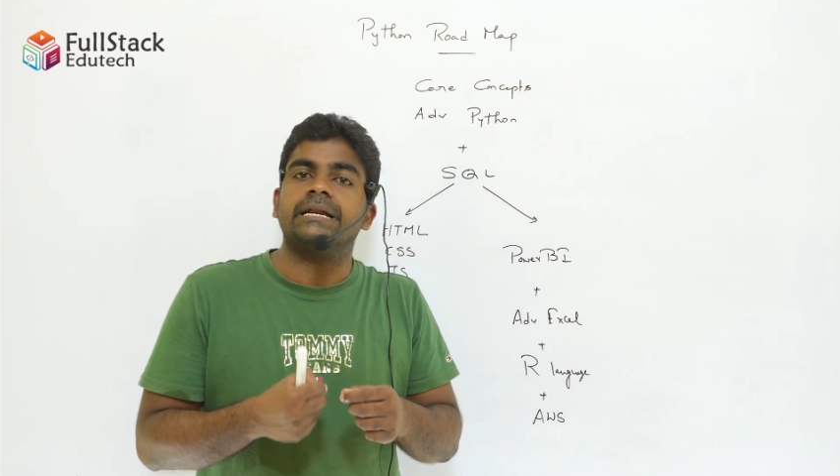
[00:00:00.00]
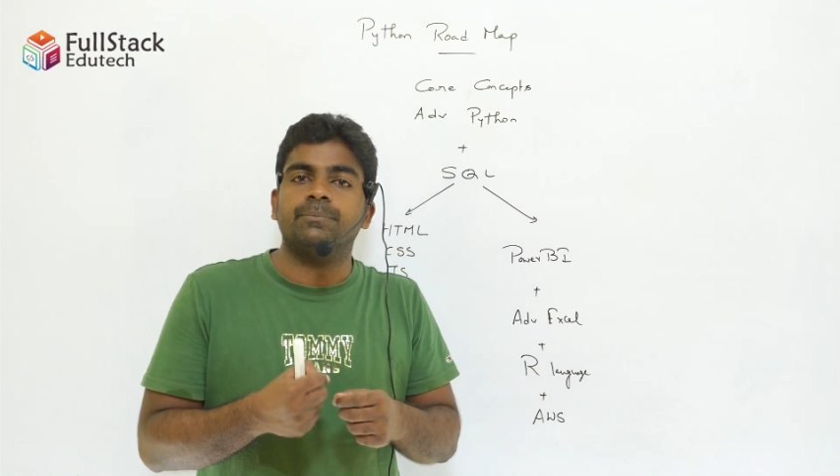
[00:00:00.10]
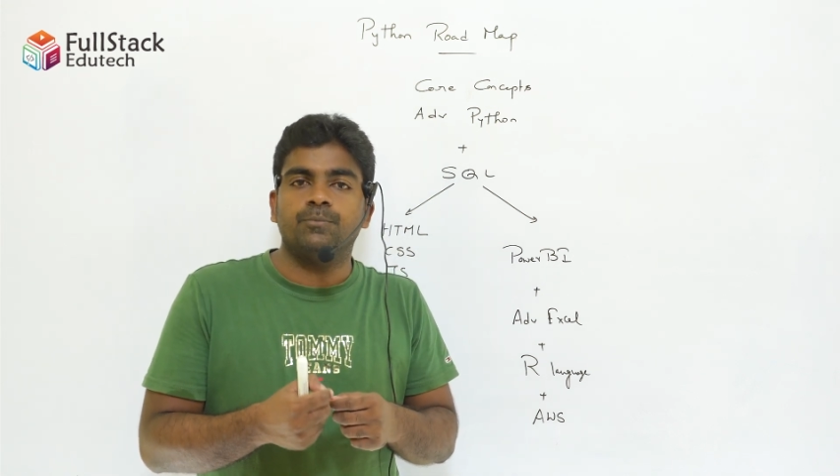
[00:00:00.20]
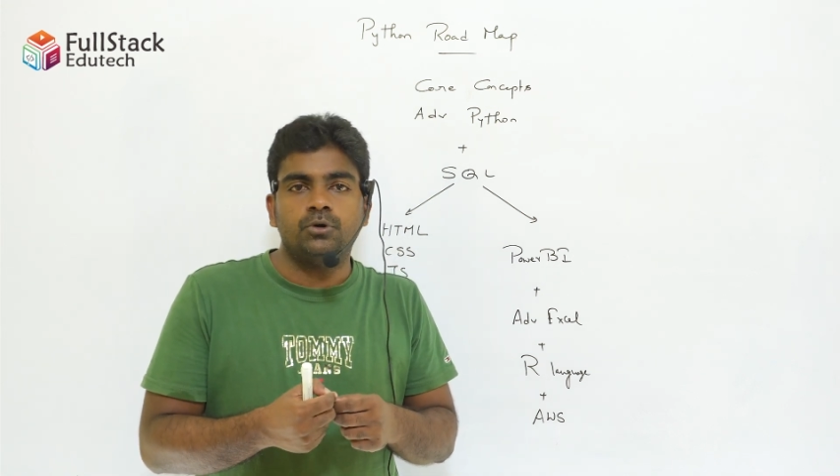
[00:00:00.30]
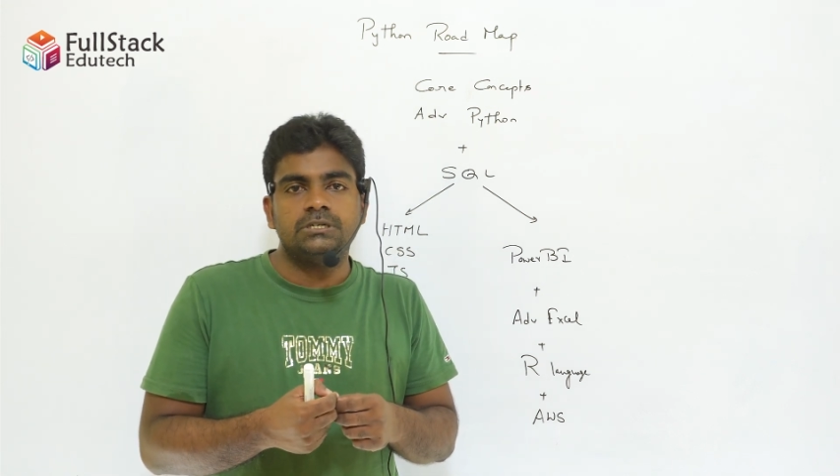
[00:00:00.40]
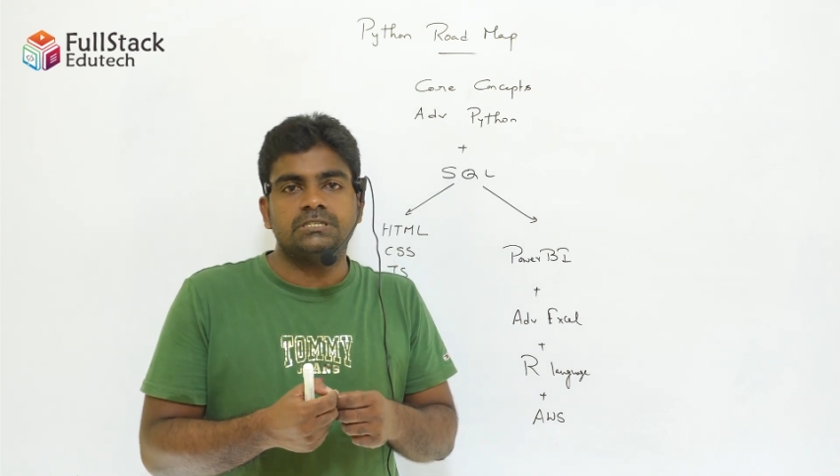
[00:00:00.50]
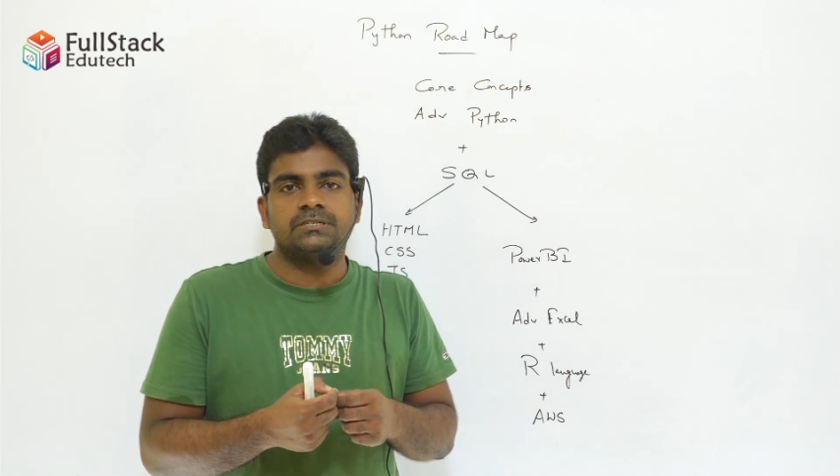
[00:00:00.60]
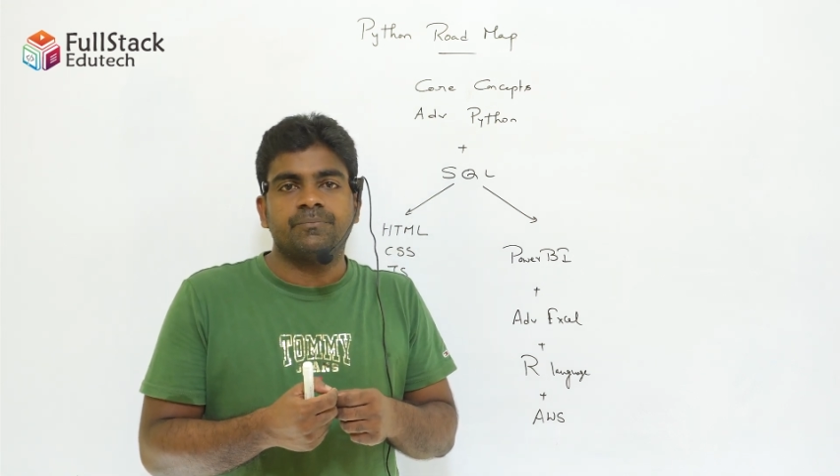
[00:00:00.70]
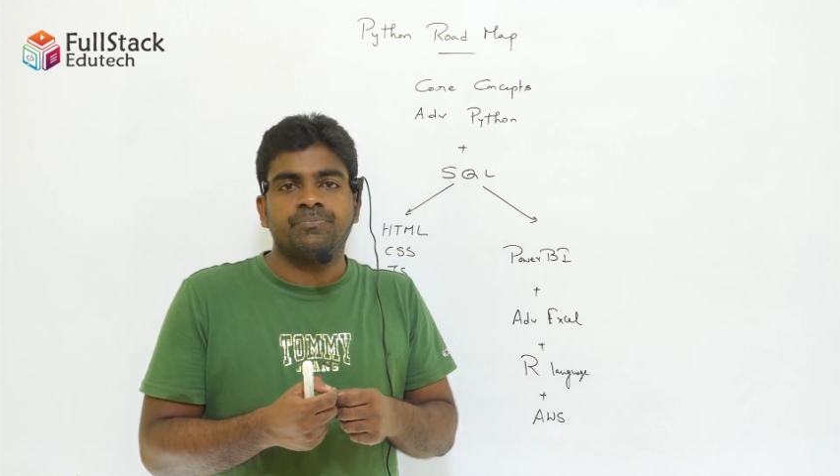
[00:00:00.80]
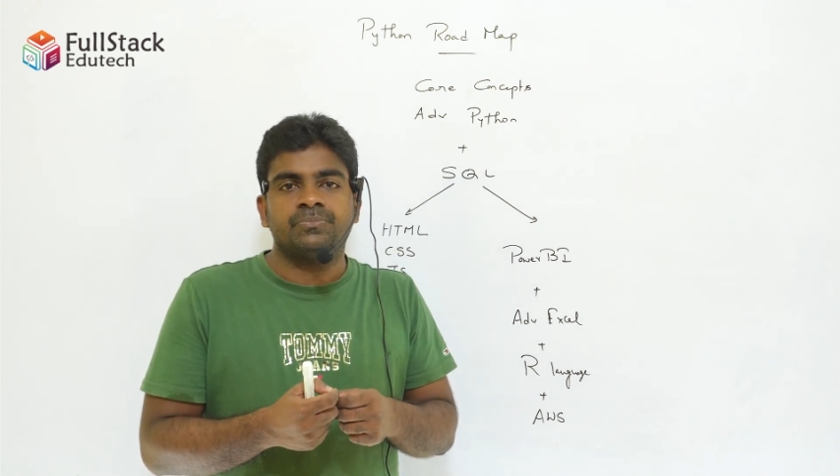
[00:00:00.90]

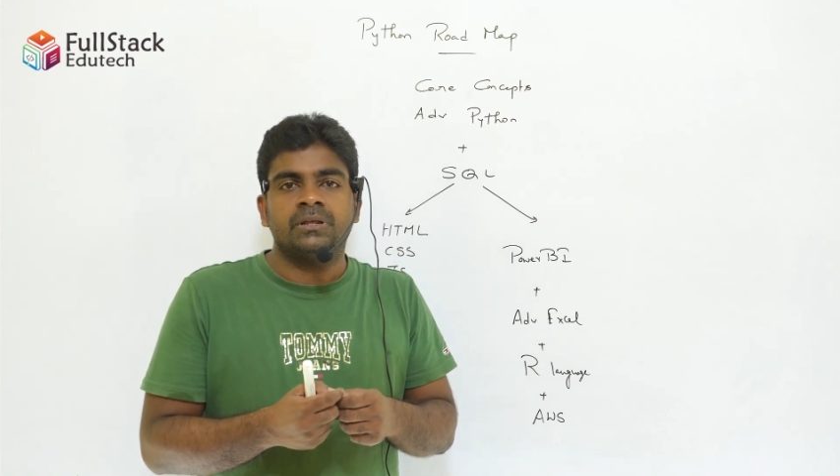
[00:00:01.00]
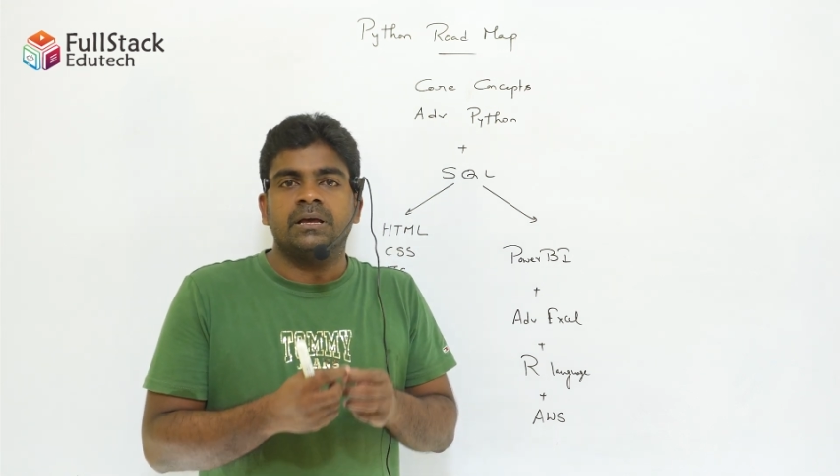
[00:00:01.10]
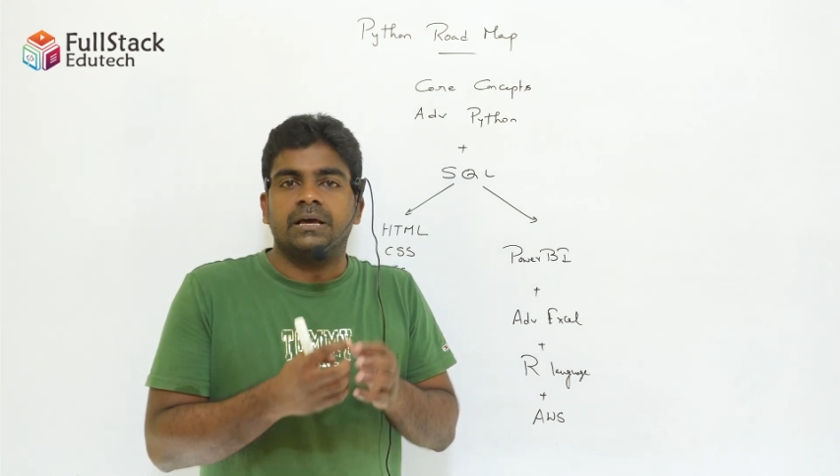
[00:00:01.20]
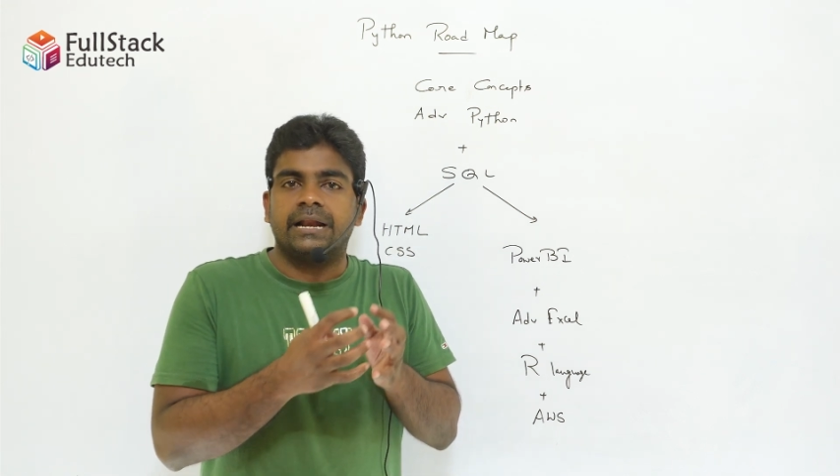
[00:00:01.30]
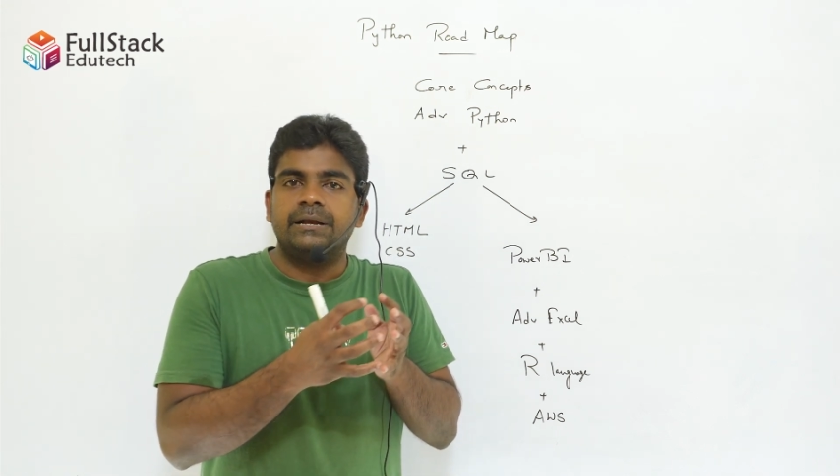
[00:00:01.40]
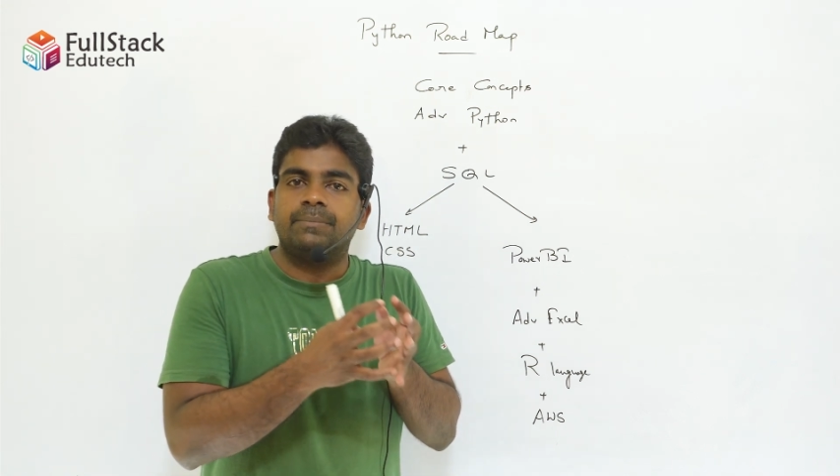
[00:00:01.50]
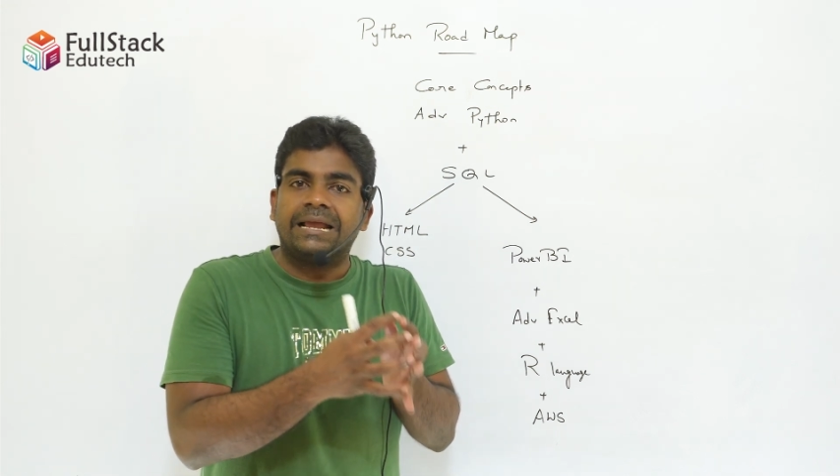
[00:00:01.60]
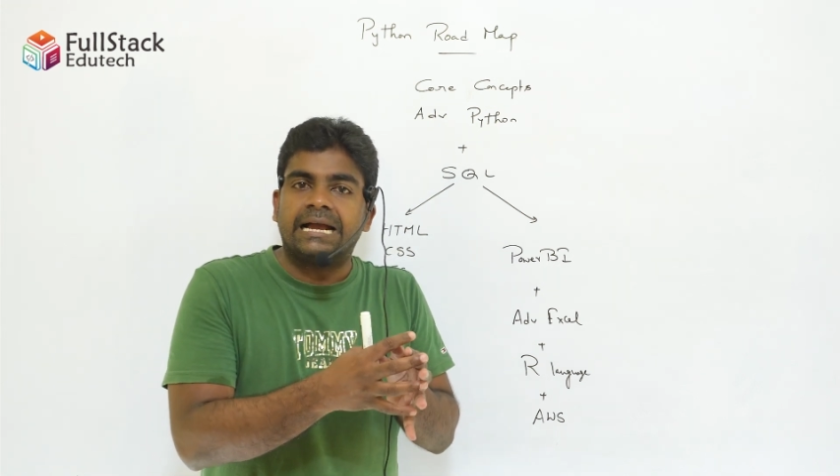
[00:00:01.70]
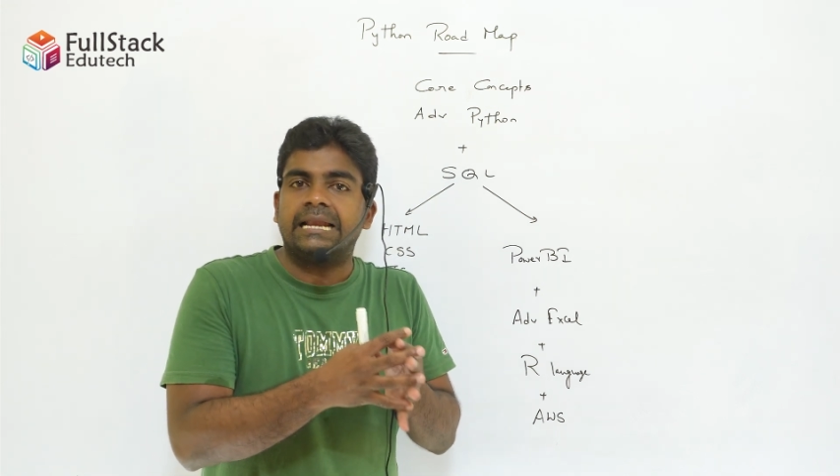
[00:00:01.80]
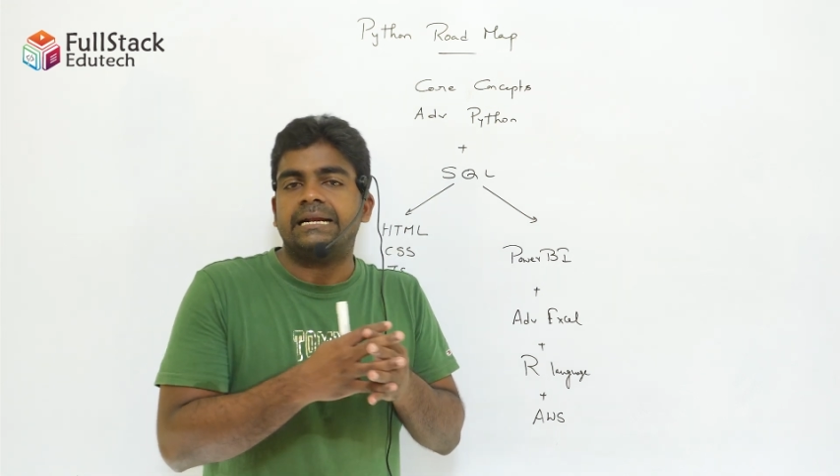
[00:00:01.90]
reports, right, by
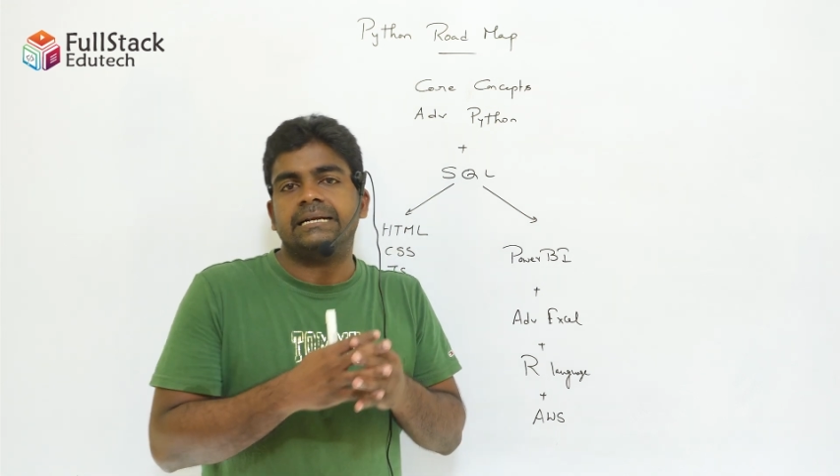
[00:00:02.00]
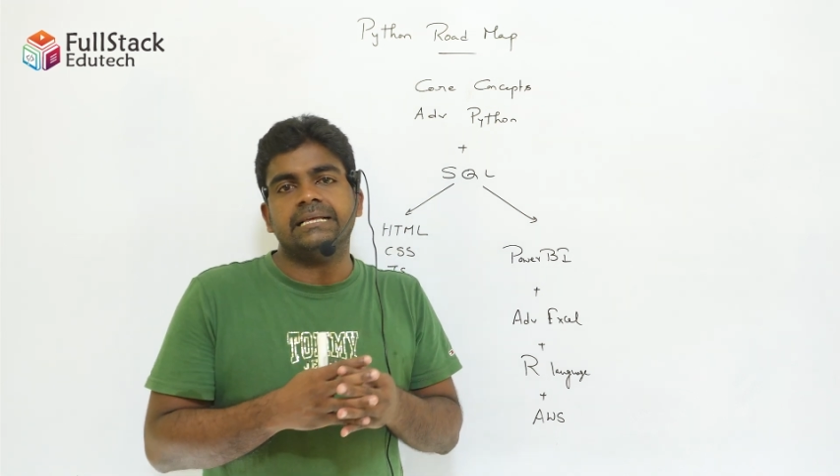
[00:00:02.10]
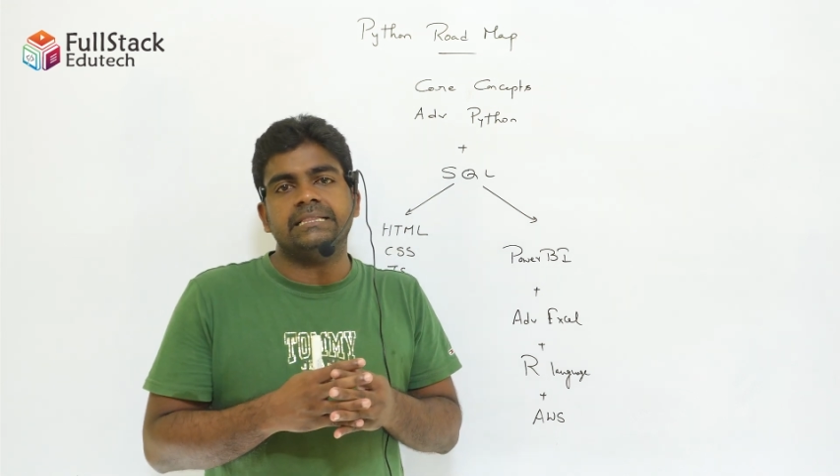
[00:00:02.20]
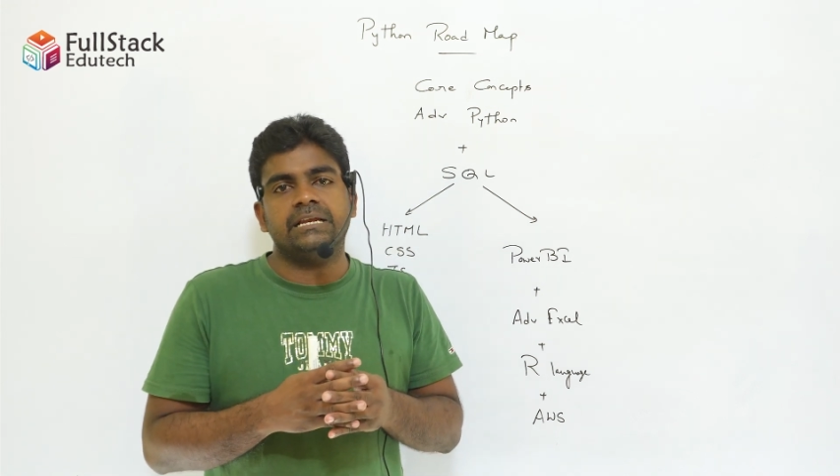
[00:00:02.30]
collecting the